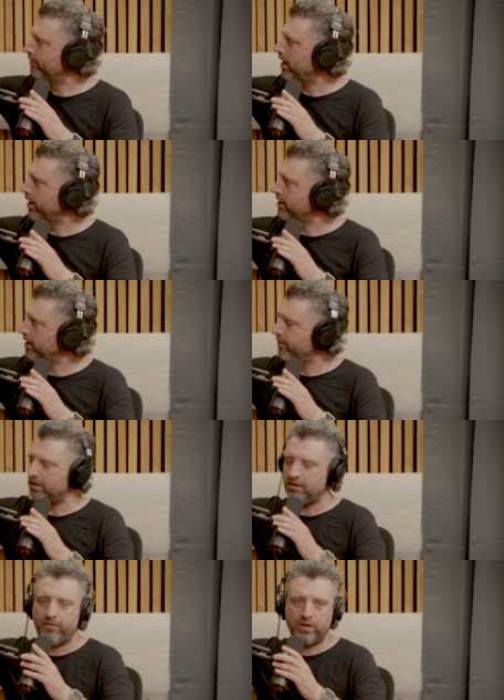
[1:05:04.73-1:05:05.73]
I like to give
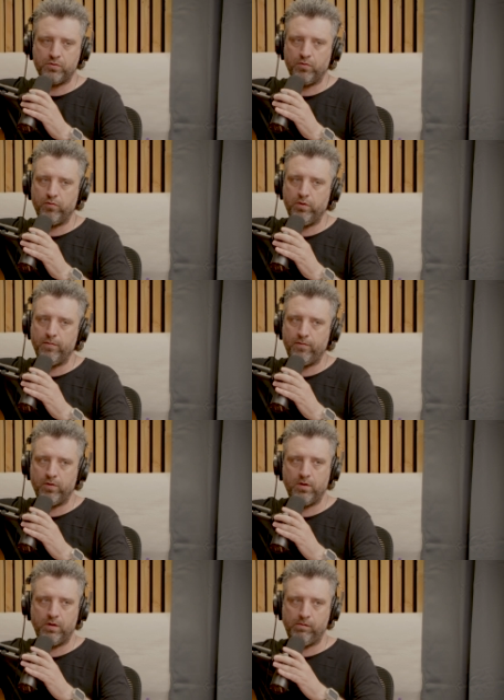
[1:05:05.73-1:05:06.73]
myself extra room for
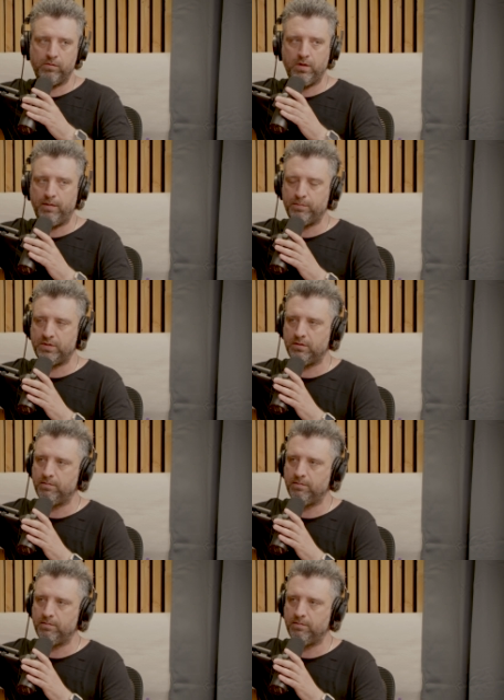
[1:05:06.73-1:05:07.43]
the clips.